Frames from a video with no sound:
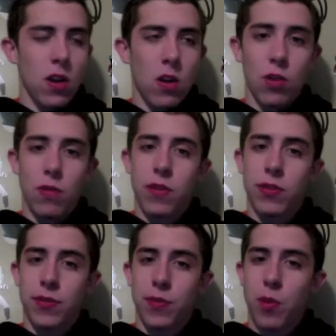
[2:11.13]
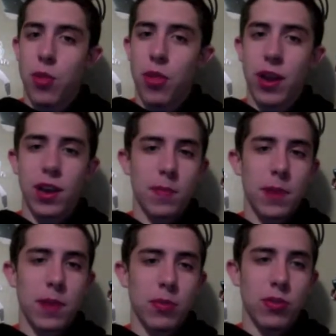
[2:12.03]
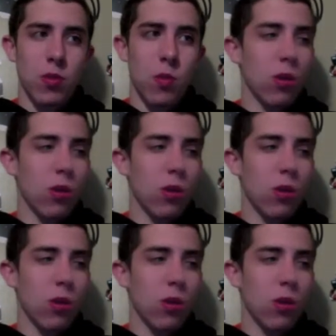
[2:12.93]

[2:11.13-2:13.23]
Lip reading: Is the fourth line going to be able to score,